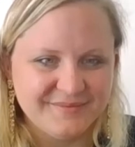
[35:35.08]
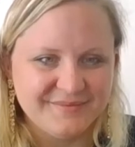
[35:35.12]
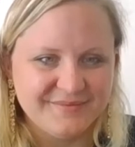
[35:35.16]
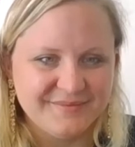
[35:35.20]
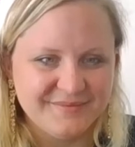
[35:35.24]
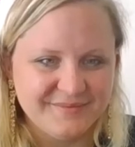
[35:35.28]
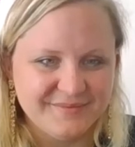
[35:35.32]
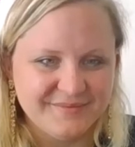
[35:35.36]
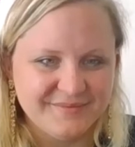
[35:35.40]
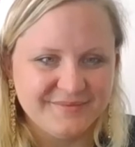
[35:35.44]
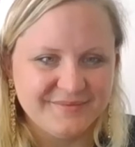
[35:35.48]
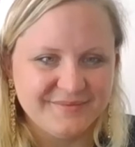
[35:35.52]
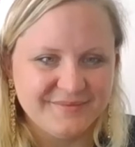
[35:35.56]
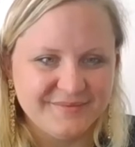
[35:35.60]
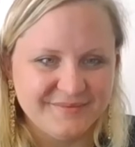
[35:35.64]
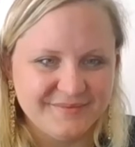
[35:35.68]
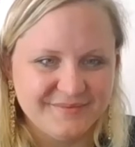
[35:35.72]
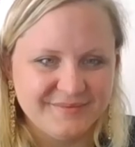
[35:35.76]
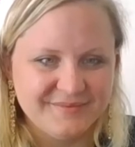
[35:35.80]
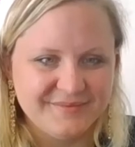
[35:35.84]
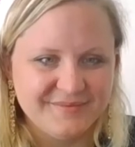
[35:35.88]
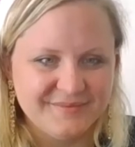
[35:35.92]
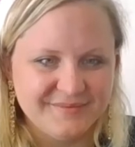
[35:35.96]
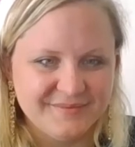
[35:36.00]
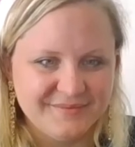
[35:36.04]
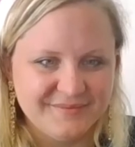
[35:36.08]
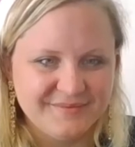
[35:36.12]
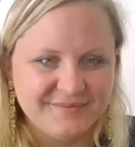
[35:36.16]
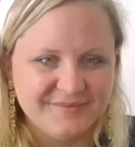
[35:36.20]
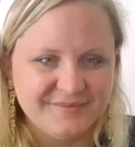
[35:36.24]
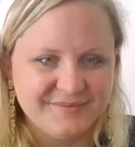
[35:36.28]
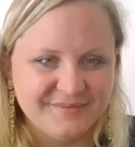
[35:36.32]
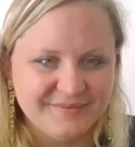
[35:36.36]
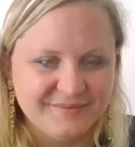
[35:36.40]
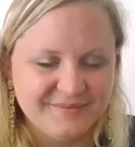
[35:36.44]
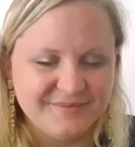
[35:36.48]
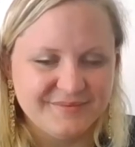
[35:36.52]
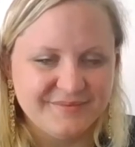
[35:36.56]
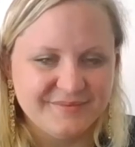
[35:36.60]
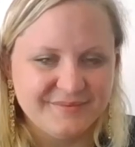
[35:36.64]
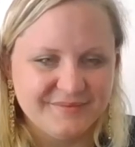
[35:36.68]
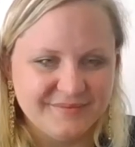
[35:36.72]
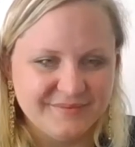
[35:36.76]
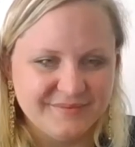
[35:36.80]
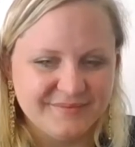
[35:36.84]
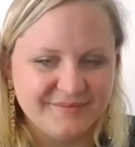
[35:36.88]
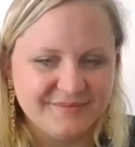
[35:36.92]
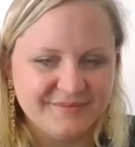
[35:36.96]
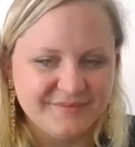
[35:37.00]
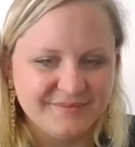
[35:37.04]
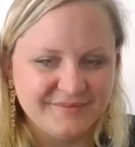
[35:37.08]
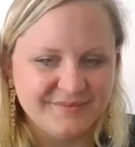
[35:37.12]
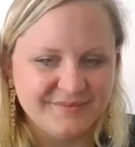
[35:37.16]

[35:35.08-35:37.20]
(silent)